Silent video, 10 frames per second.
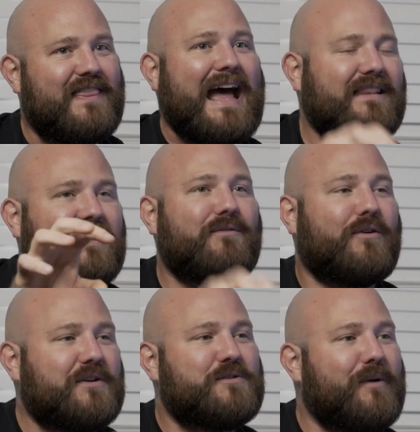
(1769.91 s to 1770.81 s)
That
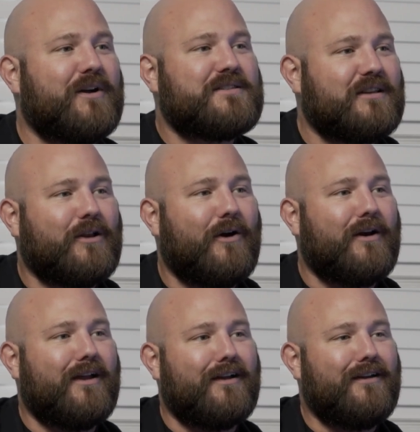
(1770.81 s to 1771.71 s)
level of experience and
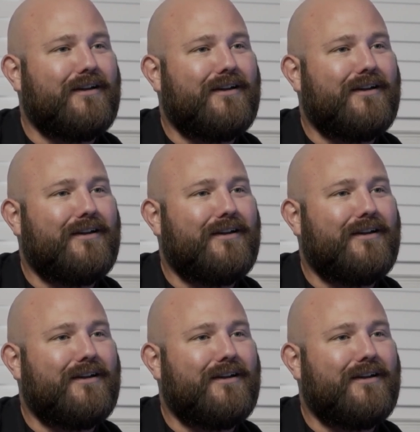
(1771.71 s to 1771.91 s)
learning